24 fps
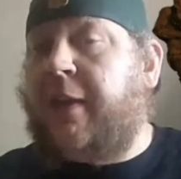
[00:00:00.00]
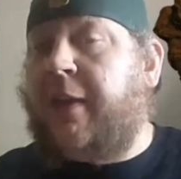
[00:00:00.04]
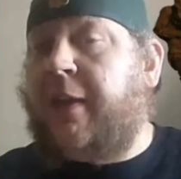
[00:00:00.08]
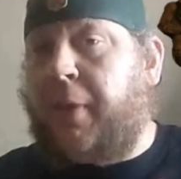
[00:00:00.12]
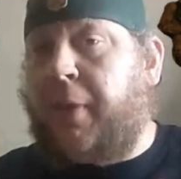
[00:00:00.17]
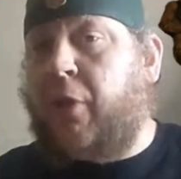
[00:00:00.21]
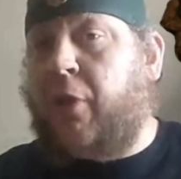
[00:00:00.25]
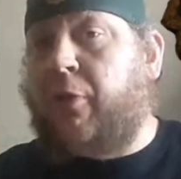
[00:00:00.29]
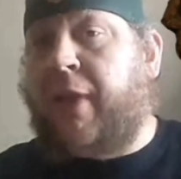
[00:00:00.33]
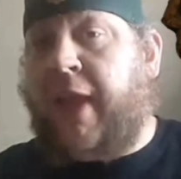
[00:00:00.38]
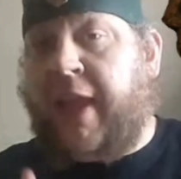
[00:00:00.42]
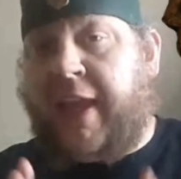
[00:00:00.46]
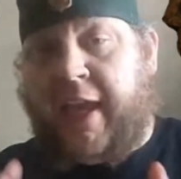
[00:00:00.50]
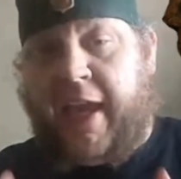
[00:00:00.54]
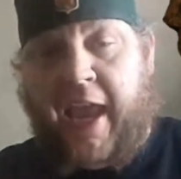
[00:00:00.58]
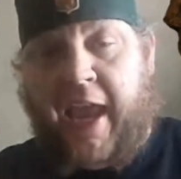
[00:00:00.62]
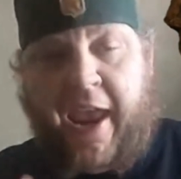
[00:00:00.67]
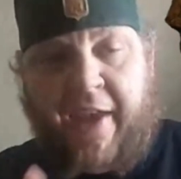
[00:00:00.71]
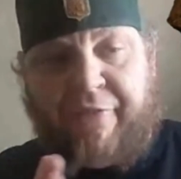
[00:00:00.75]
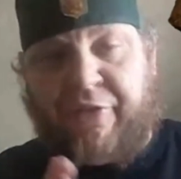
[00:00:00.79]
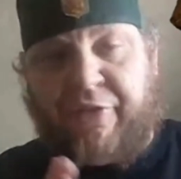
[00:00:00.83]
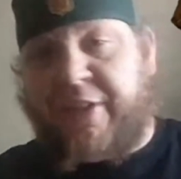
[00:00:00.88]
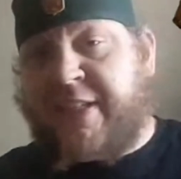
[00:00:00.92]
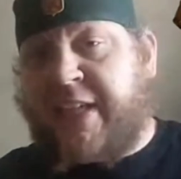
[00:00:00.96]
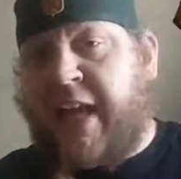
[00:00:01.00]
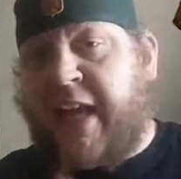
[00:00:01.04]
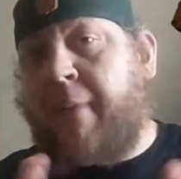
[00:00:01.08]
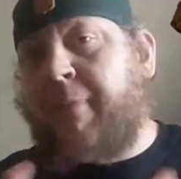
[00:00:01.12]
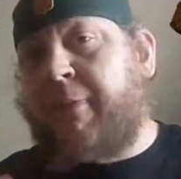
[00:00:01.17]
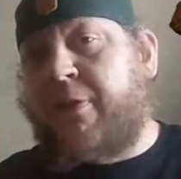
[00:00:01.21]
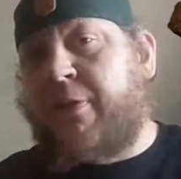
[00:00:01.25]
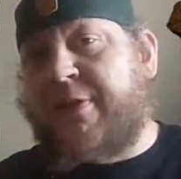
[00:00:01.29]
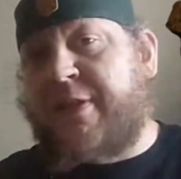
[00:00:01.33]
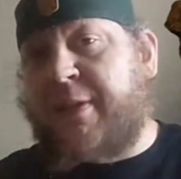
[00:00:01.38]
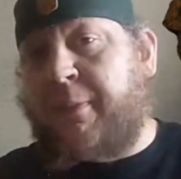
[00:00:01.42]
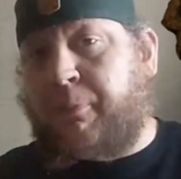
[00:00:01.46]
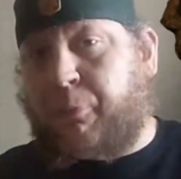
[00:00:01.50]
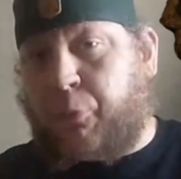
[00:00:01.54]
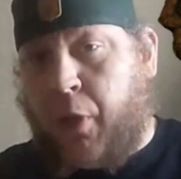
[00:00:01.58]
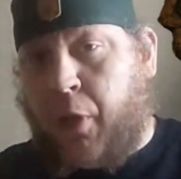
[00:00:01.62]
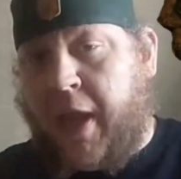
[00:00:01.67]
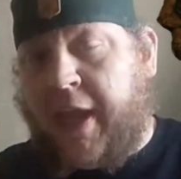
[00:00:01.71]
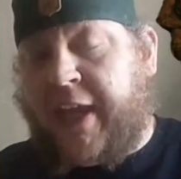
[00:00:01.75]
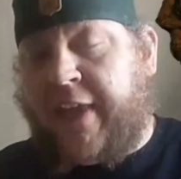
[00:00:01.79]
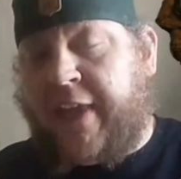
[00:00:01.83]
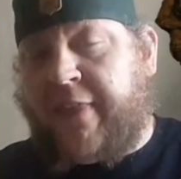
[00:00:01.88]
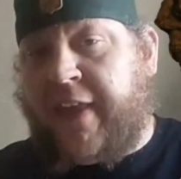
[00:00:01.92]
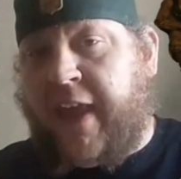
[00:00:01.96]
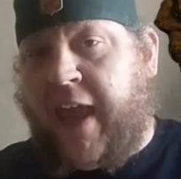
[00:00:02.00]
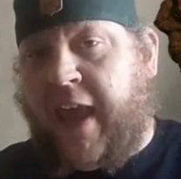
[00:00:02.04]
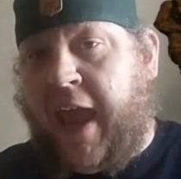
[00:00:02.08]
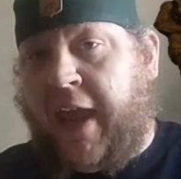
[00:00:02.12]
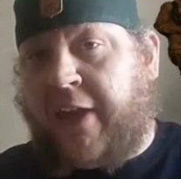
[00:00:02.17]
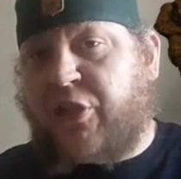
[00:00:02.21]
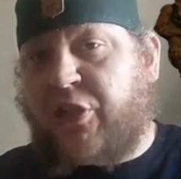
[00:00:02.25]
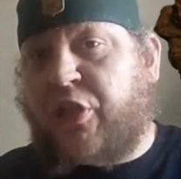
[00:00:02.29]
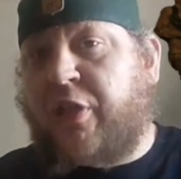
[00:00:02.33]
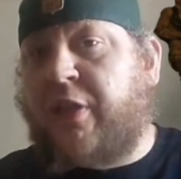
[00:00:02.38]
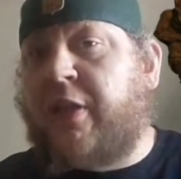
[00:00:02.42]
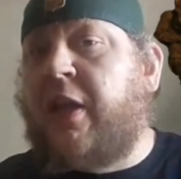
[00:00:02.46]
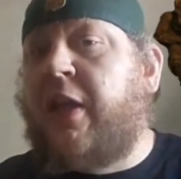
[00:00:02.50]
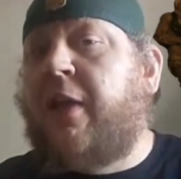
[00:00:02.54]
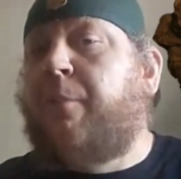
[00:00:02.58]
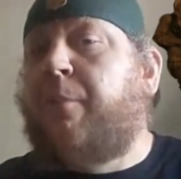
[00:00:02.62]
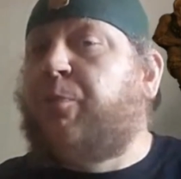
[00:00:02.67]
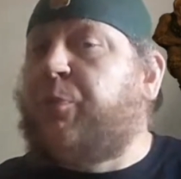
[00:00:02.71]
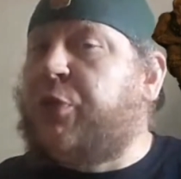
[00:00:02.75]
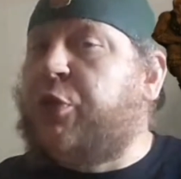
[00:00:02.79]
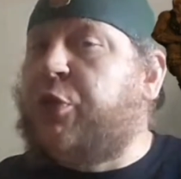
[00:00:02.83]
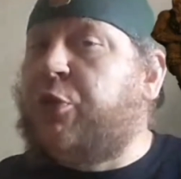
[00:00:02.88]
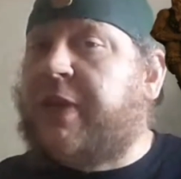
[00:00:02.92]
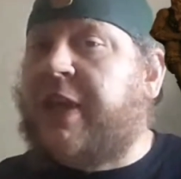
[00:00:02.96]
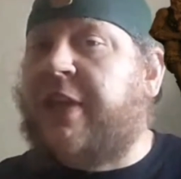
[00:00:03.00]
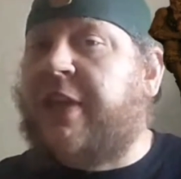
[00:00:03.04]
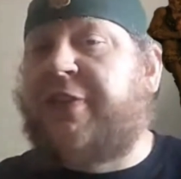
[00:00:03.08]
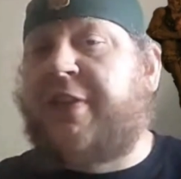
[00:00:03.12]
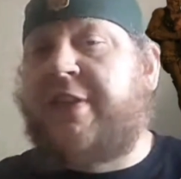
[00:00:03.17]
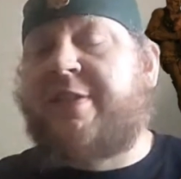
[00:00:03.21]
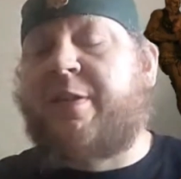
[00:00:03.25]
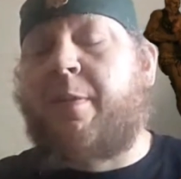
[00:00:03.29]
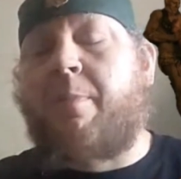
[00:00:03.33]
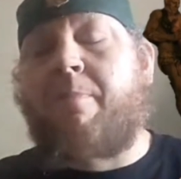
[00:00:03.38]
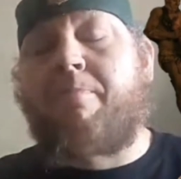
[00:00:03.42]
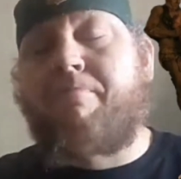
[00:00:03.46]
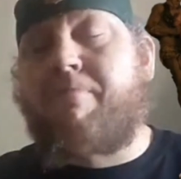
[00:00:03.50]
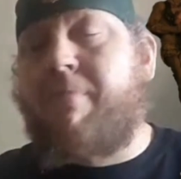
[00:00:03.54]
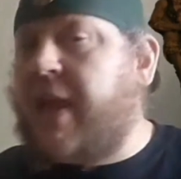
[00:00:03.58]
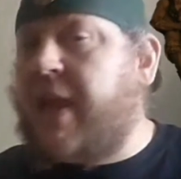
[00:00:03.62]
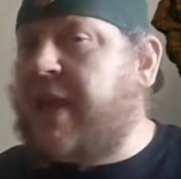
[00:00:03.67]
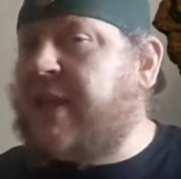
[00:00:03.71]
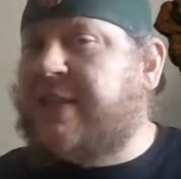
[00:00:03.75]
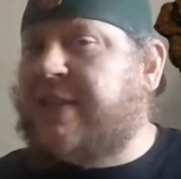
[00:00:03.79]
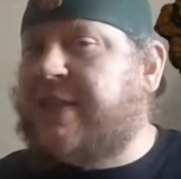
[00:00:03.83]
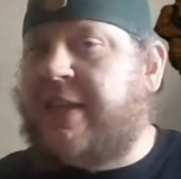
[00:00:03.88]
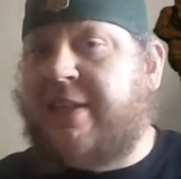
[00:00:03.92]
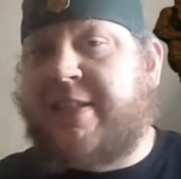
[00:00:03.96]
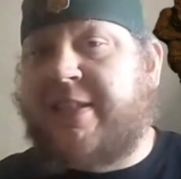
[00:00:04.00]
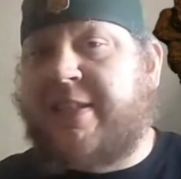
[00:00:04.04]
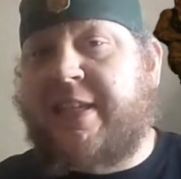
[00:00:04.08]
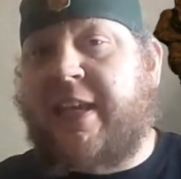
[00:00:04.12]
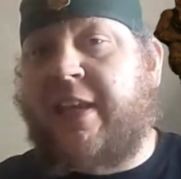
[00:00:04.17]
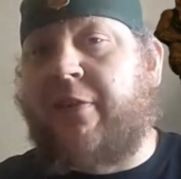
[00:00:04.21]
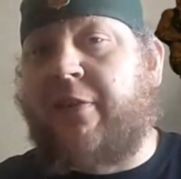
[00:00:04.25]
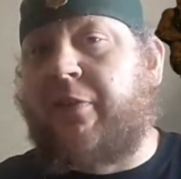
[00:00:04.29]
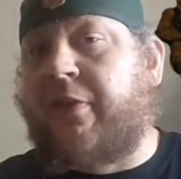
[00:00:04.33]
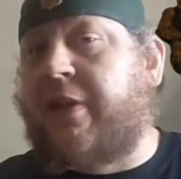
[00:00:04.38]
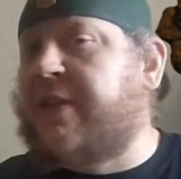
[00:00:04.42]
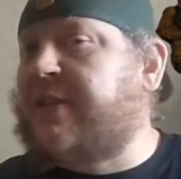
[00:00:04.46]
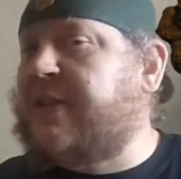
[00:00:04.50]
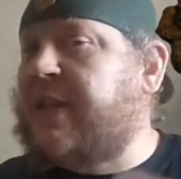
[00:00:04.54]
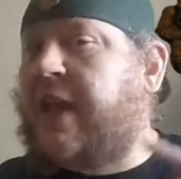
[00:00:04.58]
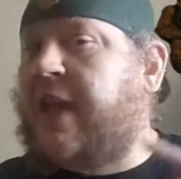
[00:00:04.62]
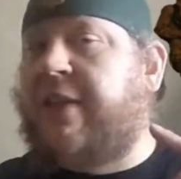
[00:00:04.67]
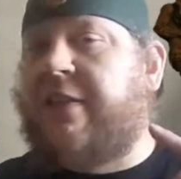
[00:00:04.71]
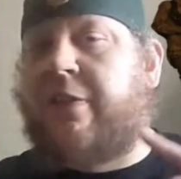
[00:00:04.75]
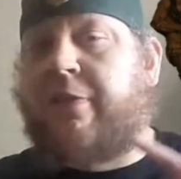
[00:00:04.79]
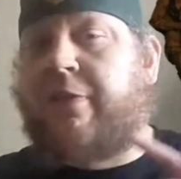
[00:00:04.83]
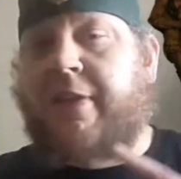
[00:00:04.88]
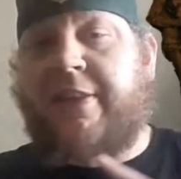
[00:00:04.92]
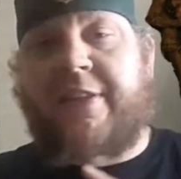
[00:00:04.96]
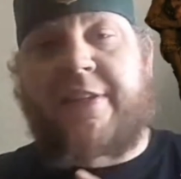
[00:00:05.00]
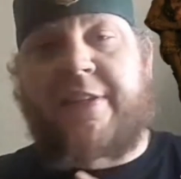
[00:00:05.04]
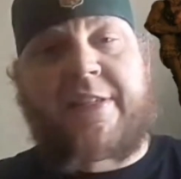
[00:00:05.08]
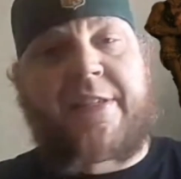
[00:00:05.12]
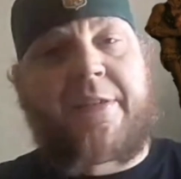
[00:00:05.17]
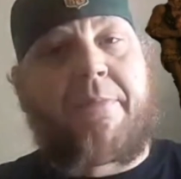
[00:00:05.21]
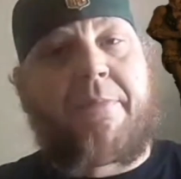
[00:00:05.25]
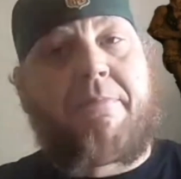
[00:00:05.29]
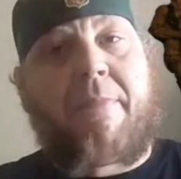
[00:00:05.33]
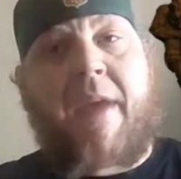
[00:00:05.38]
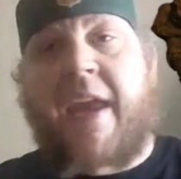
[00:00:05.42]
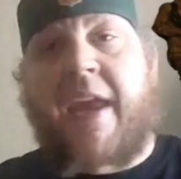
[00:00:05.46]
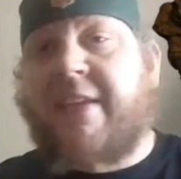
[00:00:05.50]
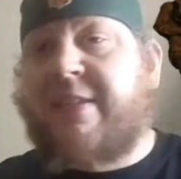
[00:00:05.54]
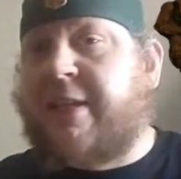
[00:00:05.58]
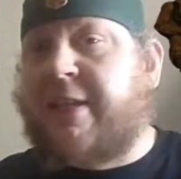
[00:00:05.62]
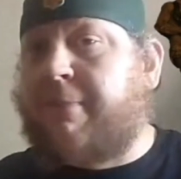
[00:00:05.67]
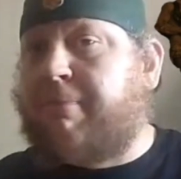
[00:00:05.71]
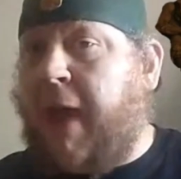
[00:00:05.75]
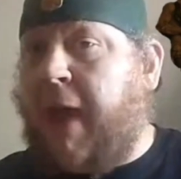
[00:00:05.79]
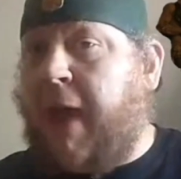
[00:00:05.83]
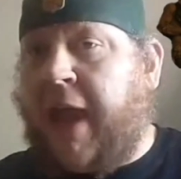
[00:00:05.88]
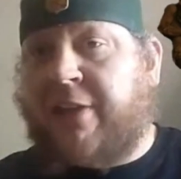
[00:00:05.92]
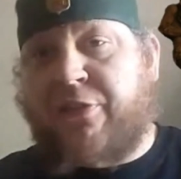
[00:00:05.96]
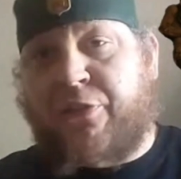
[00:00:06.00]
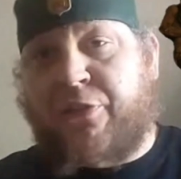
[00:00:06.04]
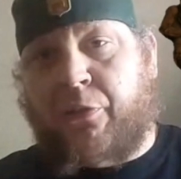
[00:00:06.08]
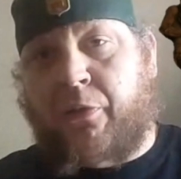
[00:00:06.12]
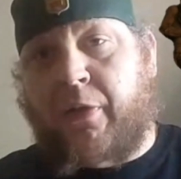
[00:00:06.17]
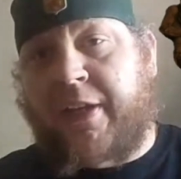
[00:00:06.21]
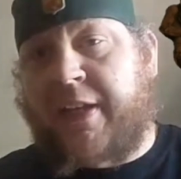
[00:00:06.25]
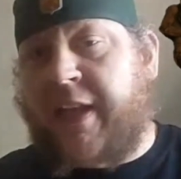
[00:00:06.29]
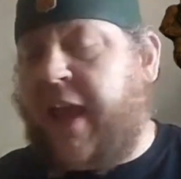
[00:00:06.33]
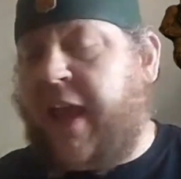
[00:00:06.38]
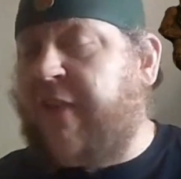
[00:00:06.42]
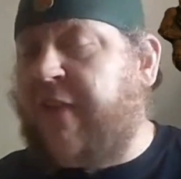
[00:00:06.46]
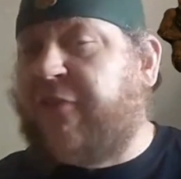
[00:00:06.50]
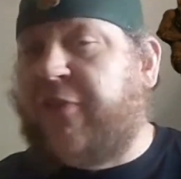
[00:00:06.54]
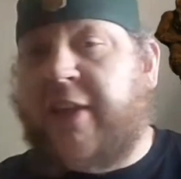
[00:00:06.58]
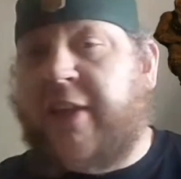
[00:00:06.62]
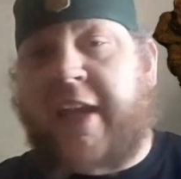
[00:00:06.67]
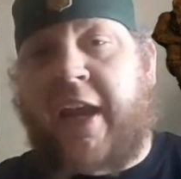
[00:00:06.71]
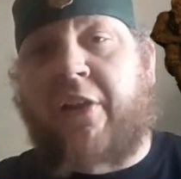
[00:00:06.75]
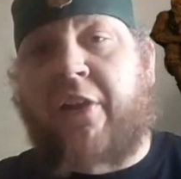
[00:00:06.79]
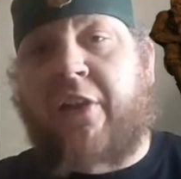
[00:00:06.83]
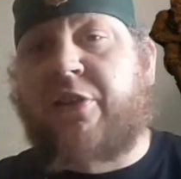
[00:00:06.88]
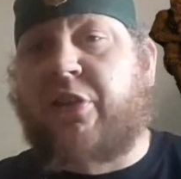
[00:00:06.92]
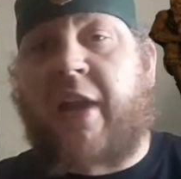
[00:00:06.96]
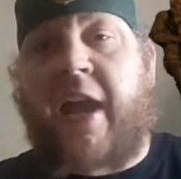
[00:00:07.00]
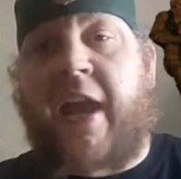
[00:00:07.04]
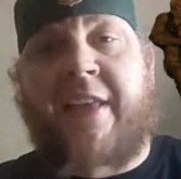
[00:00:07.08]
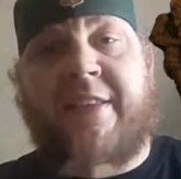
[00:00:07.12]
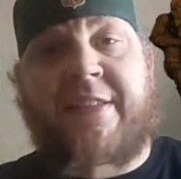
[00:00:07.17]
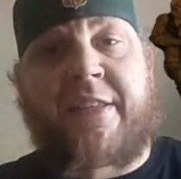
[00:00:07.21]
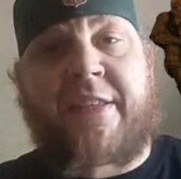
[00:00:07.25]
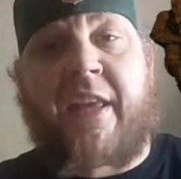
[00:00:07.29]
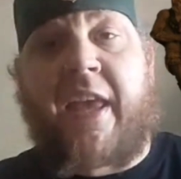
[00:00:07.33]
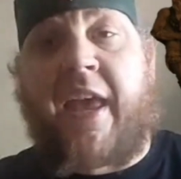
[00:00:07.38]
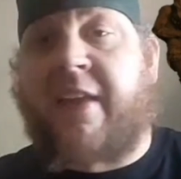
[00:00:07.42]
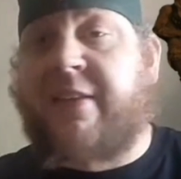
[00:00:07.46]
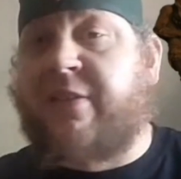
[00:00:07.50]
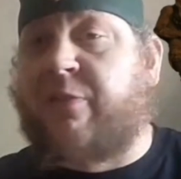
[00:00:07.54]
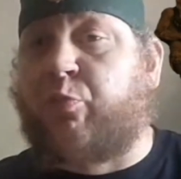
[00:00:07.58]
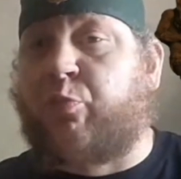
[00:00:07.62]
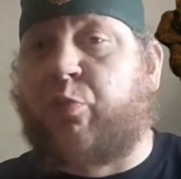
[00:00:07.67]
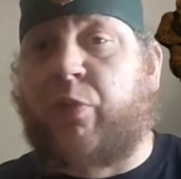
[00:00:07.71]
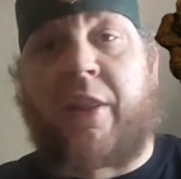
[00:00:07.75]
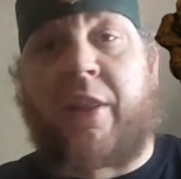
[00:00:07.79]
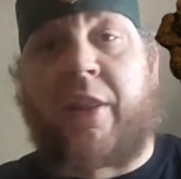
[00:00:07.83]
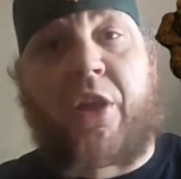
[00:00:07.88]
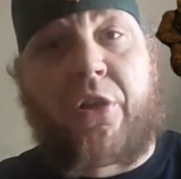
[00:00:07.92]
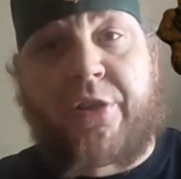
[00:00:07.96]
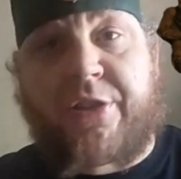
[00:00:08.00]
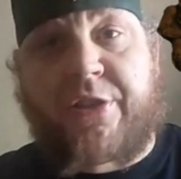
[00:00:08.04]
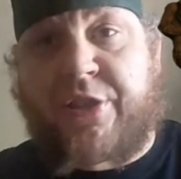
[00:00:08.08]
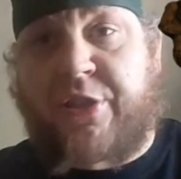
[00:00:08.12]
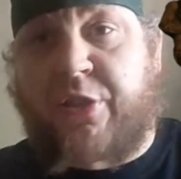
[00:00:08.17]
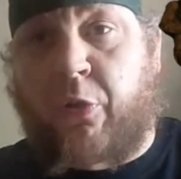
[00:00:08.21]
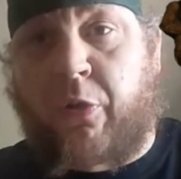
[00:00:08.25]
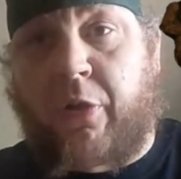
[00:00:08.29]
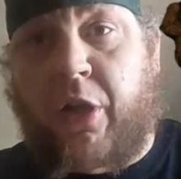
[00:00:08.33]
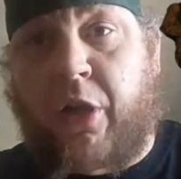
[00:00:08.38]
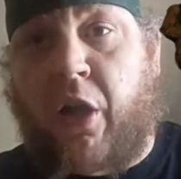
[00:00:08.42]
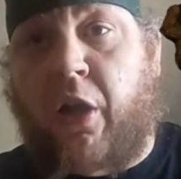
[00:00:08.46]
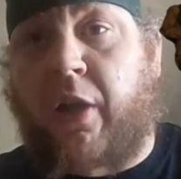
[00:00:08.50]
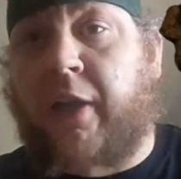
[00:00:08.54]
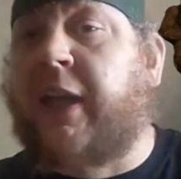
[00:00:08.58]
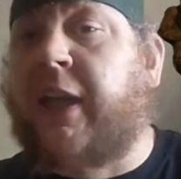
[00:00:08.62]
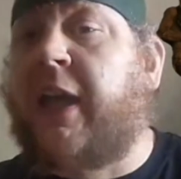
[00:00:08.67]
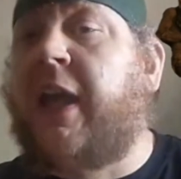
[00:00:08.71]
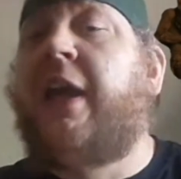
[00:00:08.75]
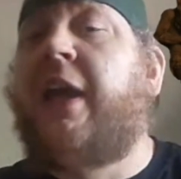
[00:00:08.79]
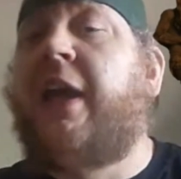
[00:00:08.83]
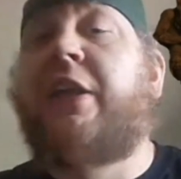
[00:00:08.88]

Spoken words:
But every time there's a break in the action, you get these amazing sceneries and you get this amazing backstory. That every character has a really good story arc.